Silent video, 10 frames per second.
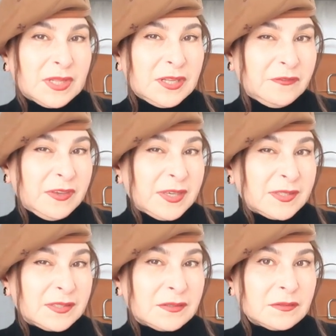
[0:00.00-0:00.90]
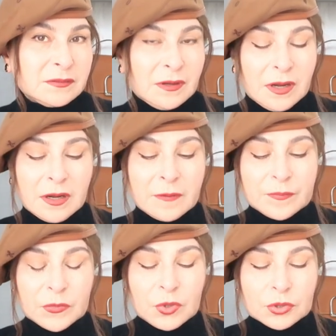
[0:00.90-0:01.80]
device
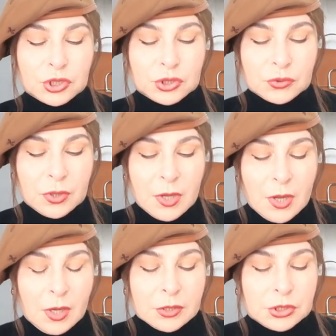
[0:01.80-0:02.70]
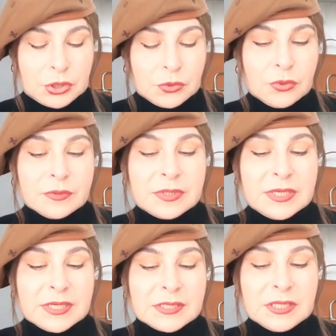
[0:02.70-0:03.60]
um, not sure so
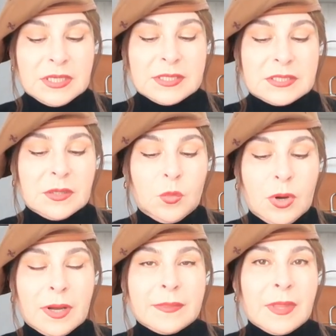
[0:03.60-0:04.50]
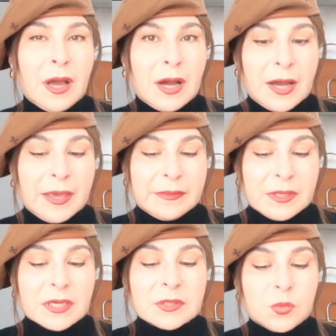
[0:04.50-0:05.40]
this is the one I
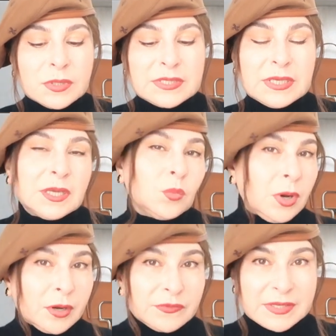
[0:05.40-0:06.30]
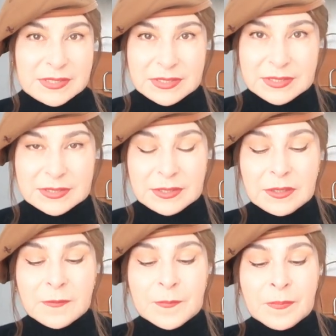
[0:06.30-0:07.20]
think it's once again one of the
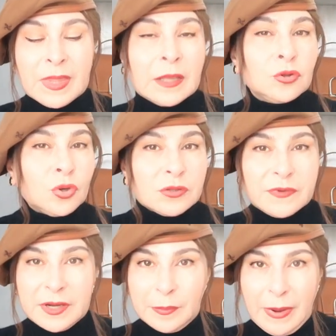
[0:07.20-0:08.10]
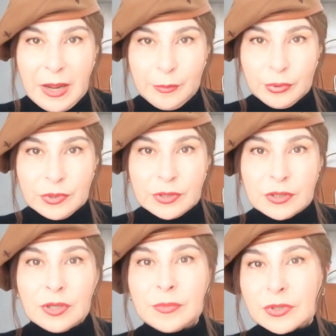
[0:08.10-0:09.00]
seasonal not very
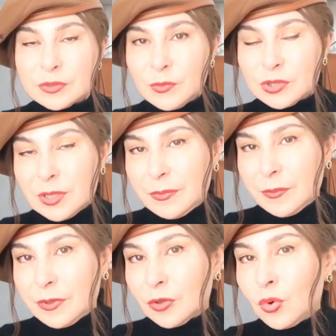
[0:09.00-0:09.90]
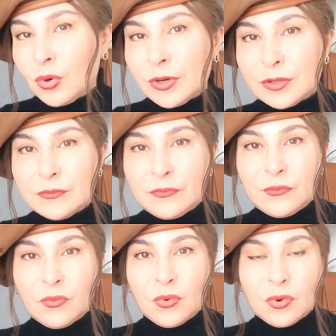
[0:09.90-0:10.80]
popular because mostly people going
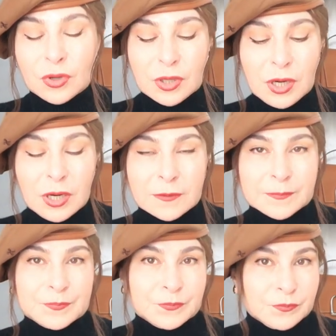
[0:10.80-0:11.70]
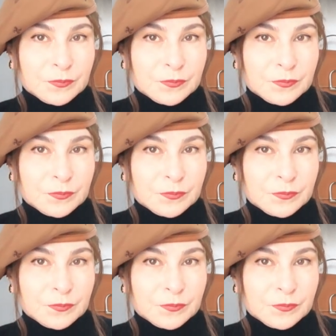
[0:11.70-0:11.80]
for um,